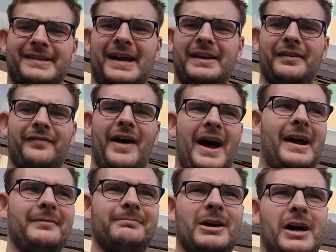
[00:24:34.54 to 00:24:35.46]
the end of
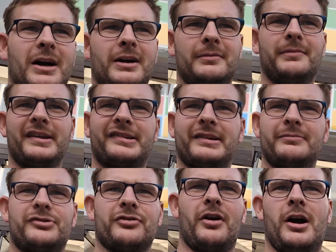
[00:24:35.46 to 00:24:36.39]
that. Uh, there's
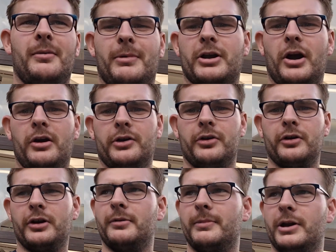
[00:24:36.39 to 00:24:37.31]
some drama going
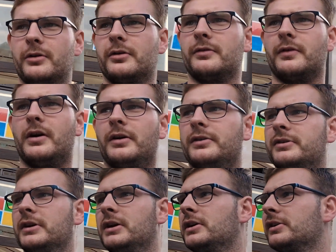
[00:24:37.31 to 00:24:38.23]
on in the middle of the road.
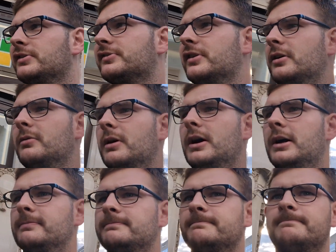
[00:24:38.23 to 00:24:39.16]
So, um...